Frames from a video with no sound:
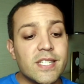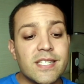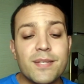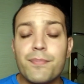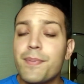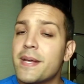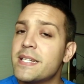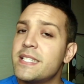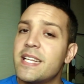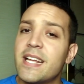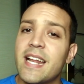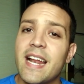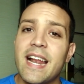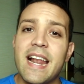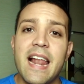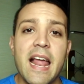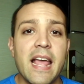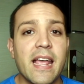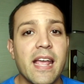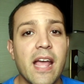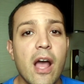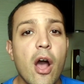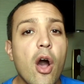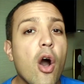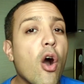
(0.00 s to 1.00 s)
is basically
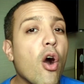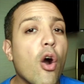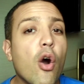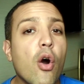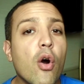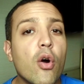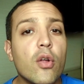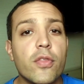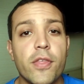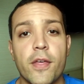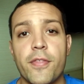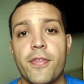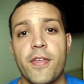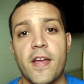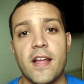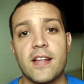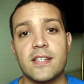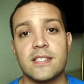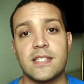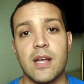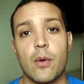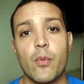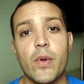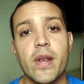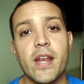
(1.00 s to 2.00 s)
like all the
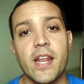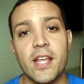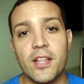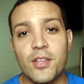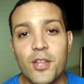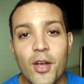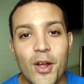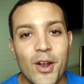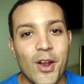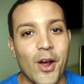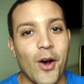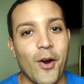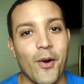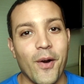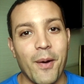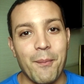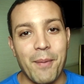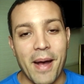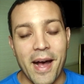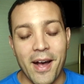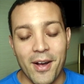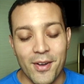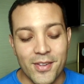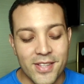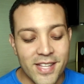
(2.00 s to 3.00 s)
things that we need to know
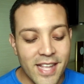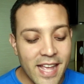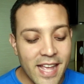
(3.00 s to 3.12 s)
about.